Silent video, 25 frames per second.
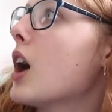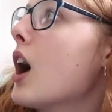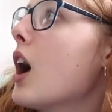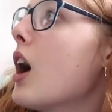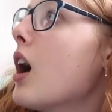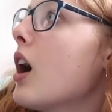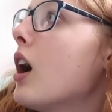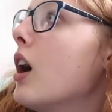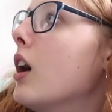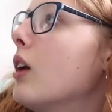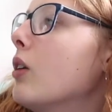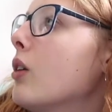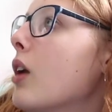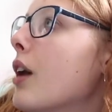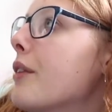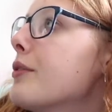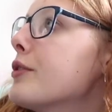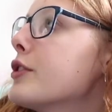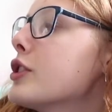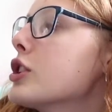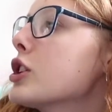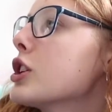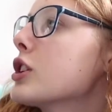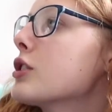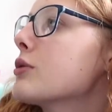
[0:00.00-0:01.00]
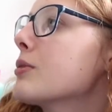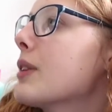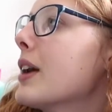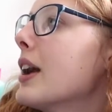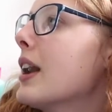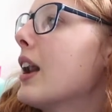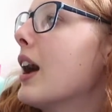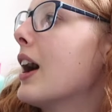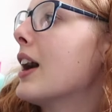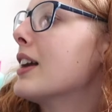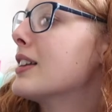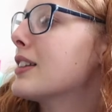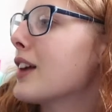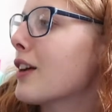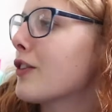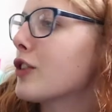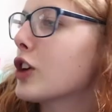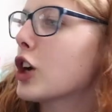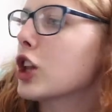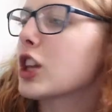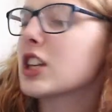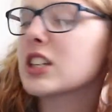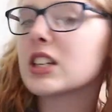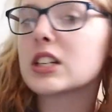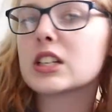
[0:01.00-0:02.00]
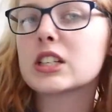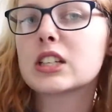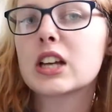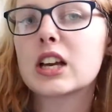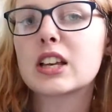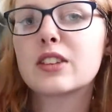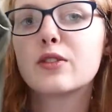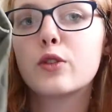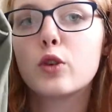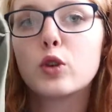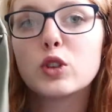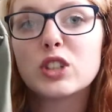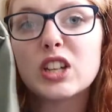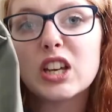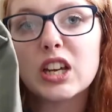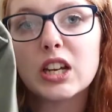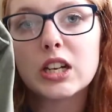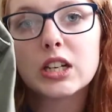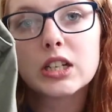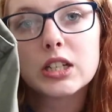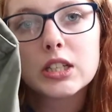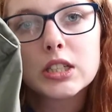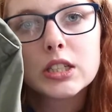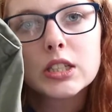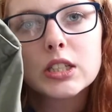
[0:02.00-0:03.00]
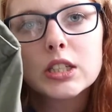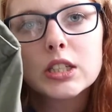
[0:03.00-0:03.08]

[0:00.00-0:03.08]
Oh, I just realised I've got this in a size 14.